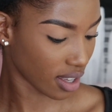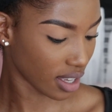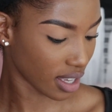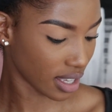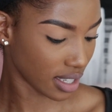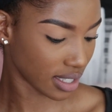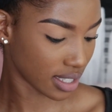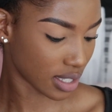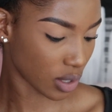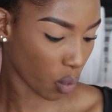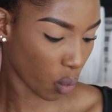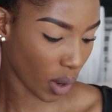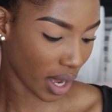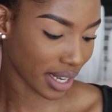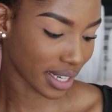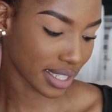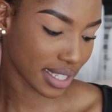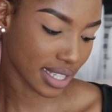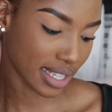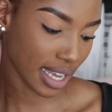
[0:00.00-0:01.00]
is
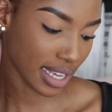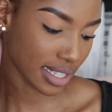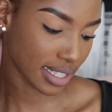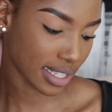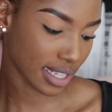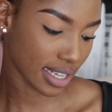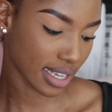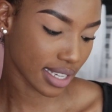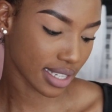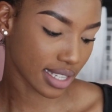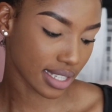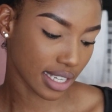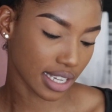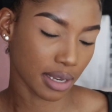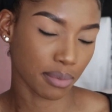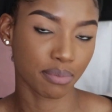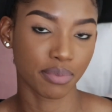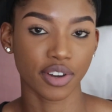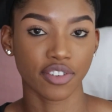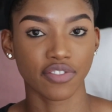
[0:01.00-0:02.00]
what it says here,
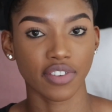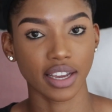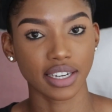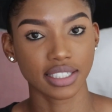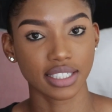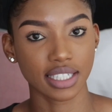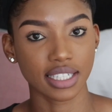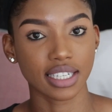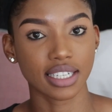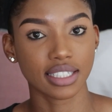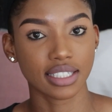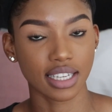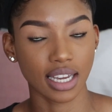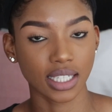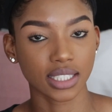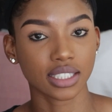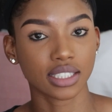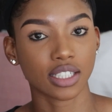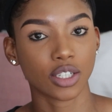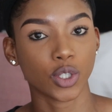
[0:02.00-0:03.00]
skin perfecting. It
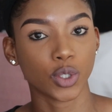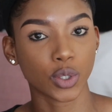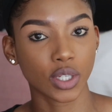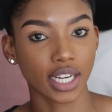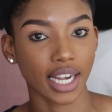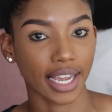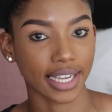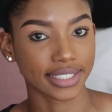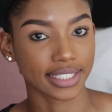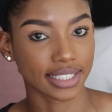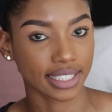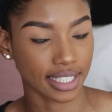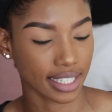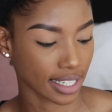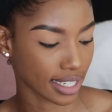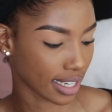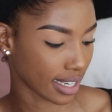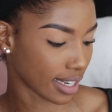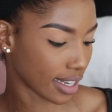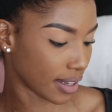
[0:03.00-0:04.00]
does look like
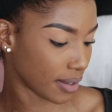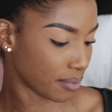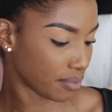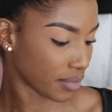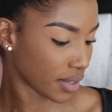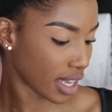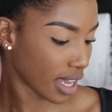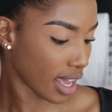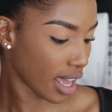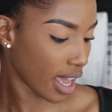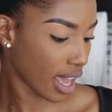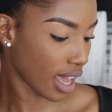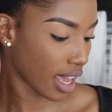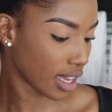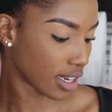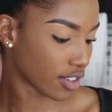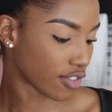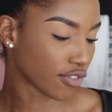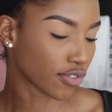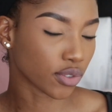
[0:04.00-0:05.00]
skin,
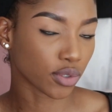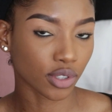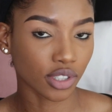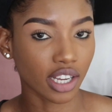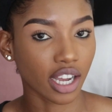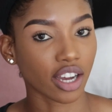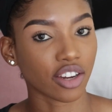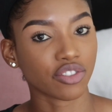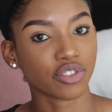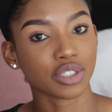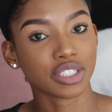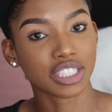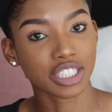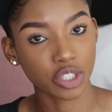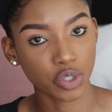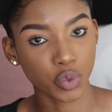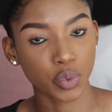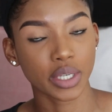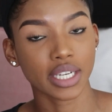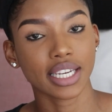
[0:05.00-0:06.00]
and full coverage,
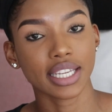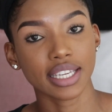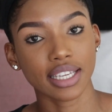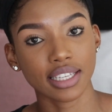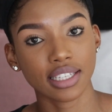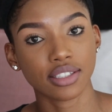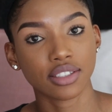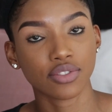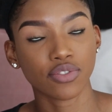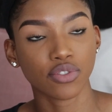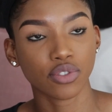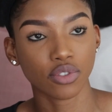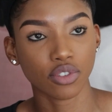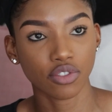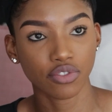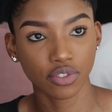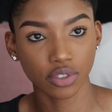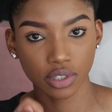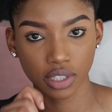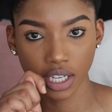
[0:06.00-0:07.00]
it really is
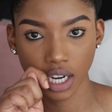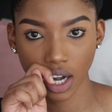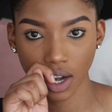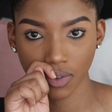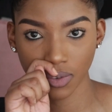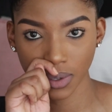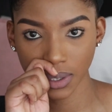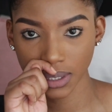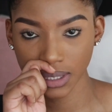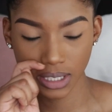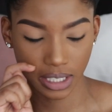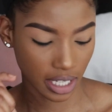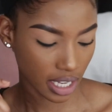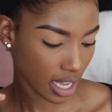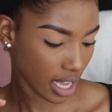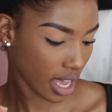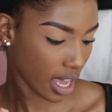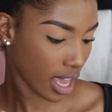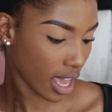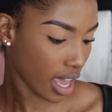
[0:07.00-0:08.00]
full coverage.
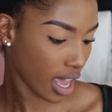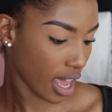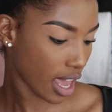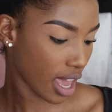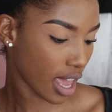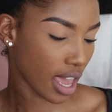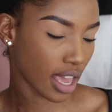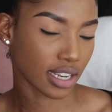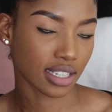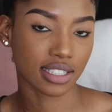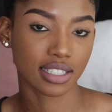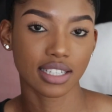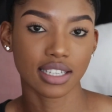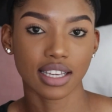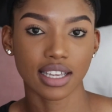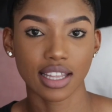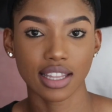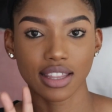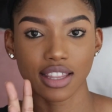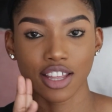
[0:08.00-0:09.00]
And
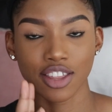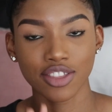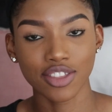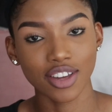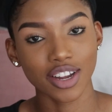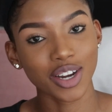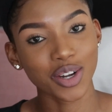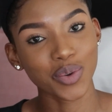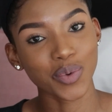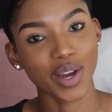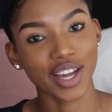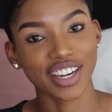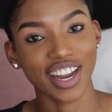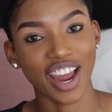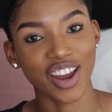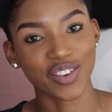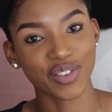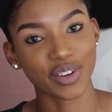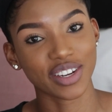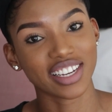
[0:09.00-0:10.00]
the third one
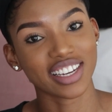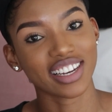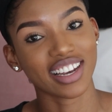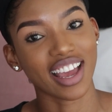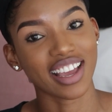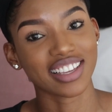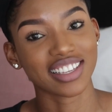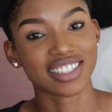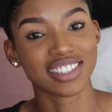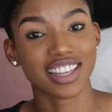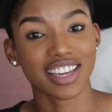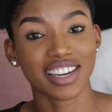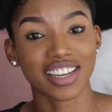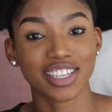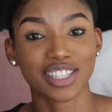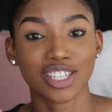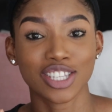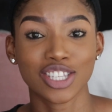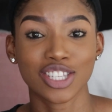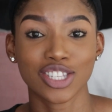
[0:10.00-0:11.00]
I really like is that
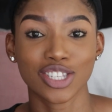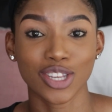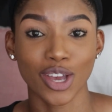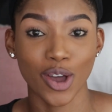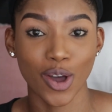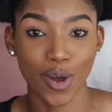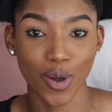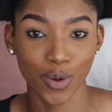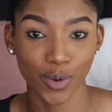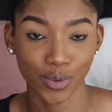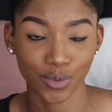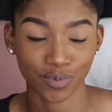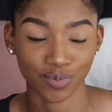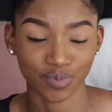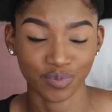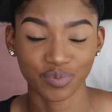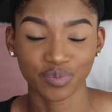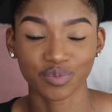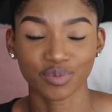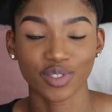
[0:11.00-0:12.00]
it's so
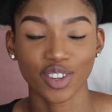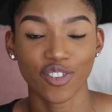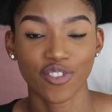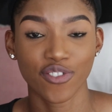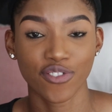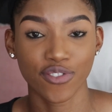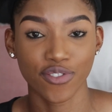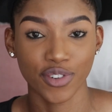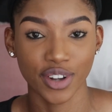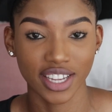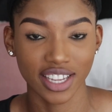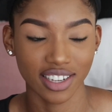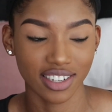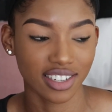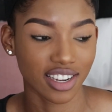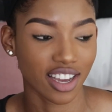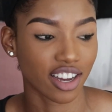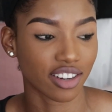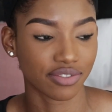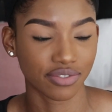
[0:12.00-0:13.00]

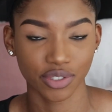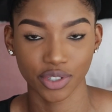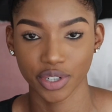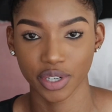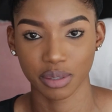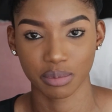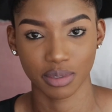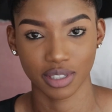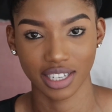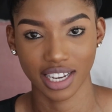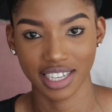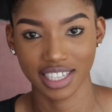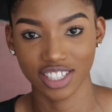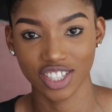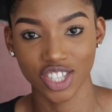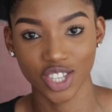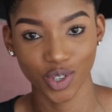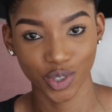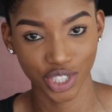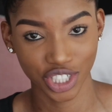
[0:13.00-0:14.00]
freaking affordable, like
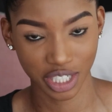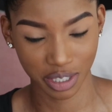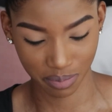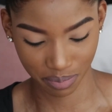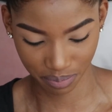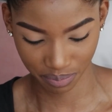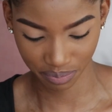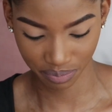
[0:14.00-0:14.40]
it's so cheap.